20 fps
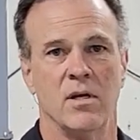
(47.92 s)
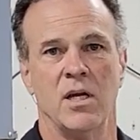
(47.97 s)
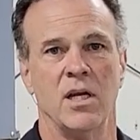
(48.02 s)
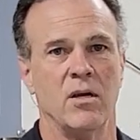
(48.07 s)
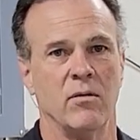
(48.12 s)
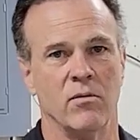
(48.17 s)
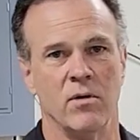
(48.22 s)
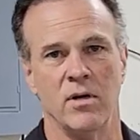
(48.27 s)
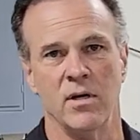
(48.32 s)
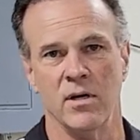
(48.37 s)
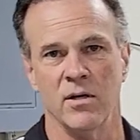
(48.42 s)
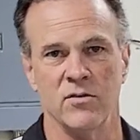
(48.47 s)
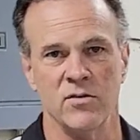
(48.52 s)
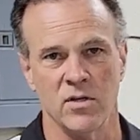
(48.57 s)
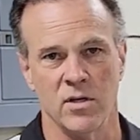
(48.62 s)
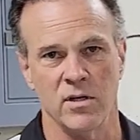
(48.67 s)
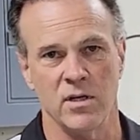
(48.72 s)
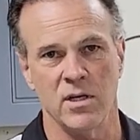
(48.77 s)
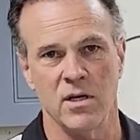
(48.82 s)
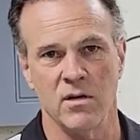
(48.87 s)
anywhere
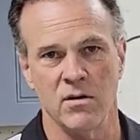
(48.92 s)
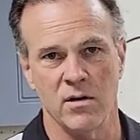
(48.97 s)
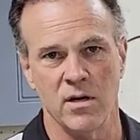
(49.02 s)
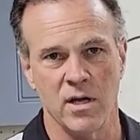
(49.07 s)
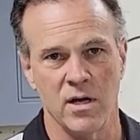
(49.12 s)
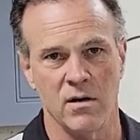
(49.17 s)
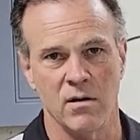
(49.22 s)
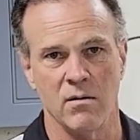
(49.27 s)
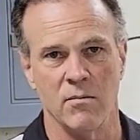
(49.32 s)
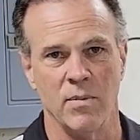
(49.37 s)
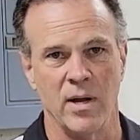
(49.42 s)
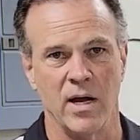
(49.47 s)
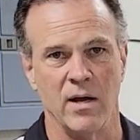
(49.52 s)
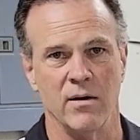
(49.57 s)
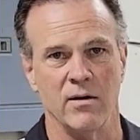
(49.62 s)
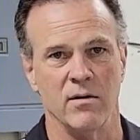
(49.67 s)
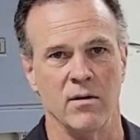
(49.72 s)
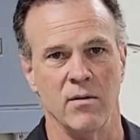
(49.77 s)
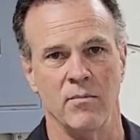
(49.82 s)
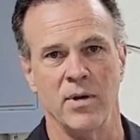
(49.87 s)
else on the internet
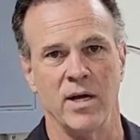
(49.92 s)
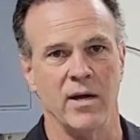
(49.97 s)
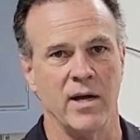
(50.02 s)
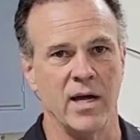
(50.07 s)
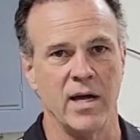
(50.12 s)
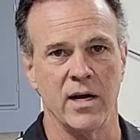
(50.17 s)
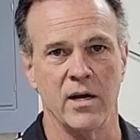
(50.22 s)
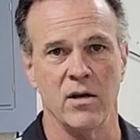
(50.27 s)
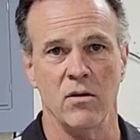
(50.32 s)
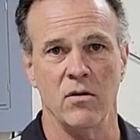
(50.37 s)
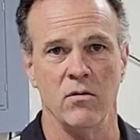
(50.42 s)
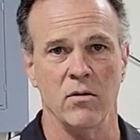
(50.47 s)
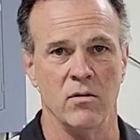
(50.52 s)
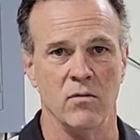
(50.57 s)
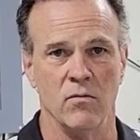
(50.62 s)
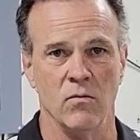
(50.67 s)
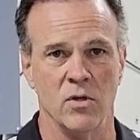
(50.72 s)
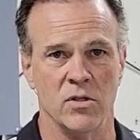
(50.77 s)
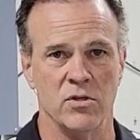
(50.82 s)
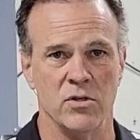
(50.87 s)
about, about how to do
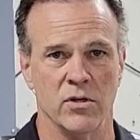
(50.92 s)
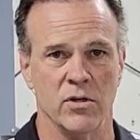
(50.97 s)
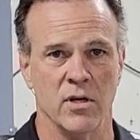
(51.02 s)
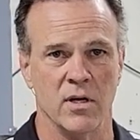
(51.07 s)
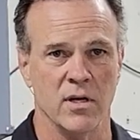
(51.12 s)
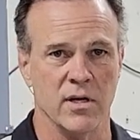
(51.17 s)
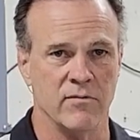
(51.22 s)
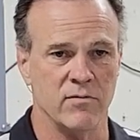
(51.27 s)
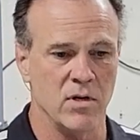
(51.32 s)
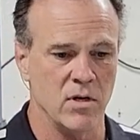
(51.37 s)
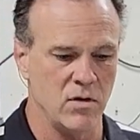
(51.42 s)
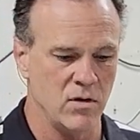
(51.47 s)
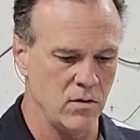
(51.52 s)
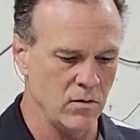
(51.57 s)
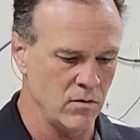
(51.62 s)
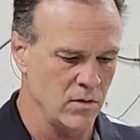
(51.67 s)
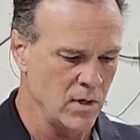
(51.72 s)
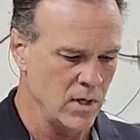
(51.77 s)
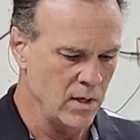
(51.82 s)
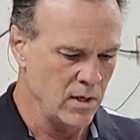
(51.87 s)
it and what you're going to have to
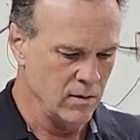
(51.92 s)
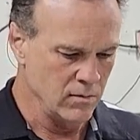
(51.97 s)
do.